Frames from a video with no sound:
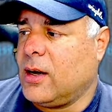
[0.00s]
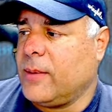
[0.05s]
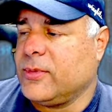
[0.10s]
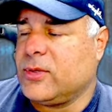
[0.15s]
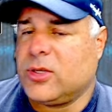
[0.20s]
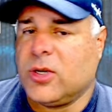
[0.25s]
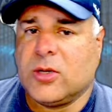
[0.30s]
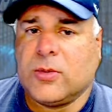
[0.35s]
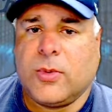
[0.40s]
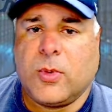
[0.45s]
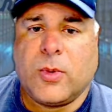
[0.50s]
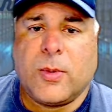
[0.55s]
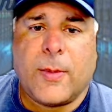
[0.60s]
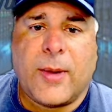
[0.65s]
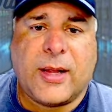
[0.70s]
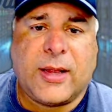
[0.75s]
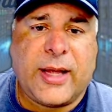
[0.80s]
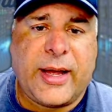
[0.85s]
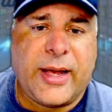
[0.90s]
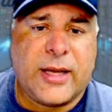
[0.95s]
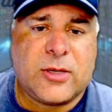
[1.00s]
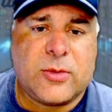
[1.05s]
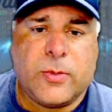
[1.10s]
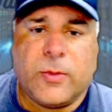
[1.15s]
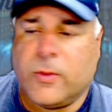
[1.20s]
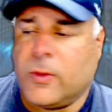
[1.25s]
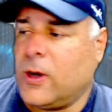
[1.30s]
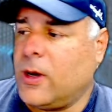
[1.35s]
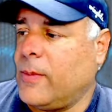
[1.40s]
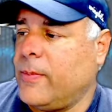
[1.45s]
Shows me when my last
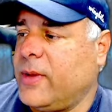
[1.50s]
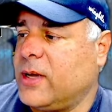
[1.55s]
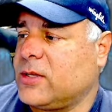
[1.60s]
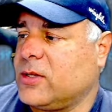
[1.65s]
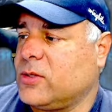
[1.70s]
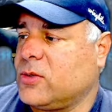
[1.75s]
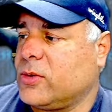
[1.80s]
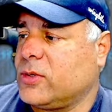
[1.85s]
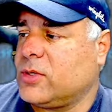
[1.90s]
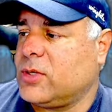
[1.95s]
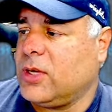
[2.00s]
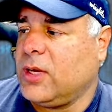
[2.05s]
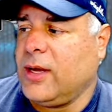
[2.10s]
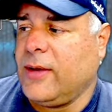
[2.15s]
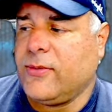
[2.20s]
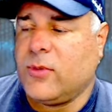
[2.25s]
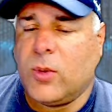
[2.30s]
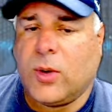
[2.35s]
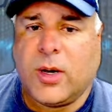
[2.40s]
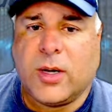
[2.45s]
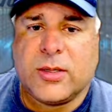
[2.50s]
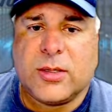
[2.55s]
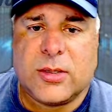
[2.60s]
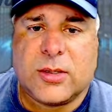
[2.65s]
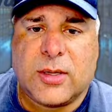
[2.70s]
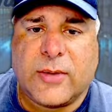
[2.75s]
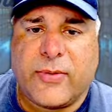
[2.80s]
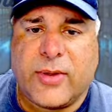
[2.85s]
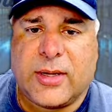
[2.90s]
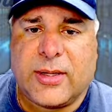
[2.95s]
message received was and
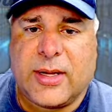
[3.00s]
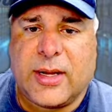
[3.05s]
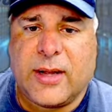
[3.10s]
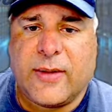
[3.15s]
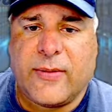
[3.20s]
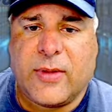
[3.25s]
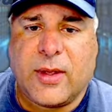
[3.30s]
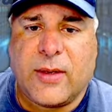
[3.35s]
stuff like that.